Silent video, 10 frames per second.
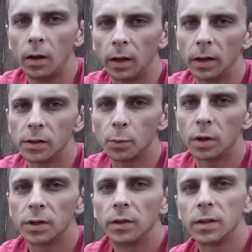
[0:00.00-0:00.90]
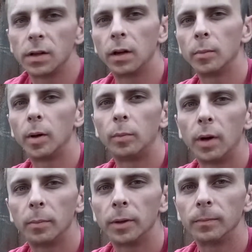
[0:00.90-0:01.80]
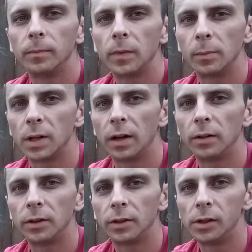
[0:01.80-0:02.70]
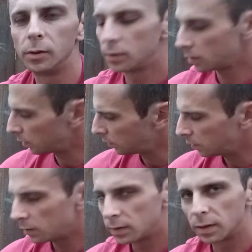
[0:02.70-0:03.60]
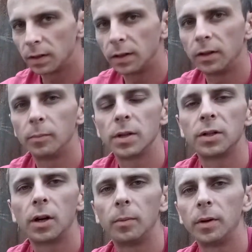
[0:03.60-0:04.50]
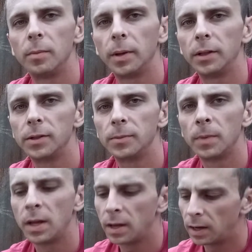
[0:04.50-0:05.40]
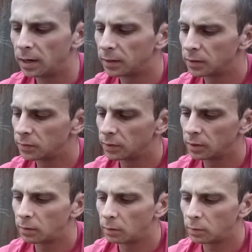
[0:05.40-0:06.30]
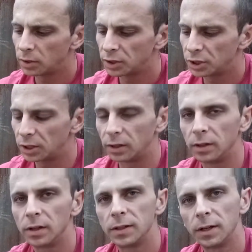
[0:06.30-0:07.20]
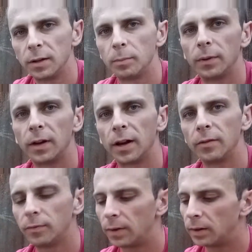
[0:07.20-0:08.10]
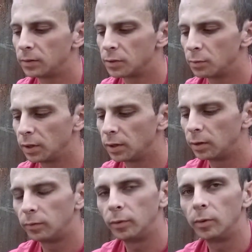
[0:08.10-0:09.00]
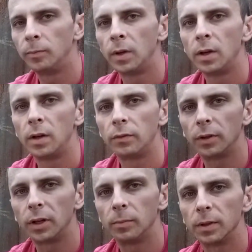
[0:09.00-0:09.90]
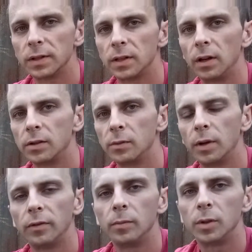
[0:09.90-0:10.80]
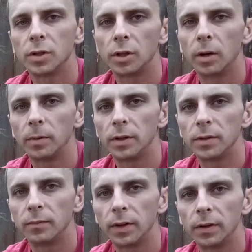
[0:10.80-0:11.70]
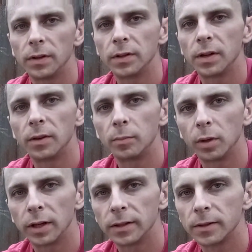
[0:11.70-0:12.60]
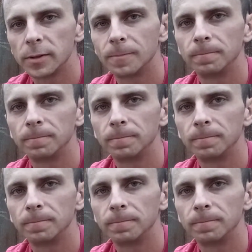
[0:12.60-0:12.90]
Hey guys, you're watching Let's Talk About Prepping. I'm Tyler, your host, sitting here in my strawberry beds. And in this video, I wanted to share a tip that I've found is really helpful for keeping slugs away from your strawberries and various other plants.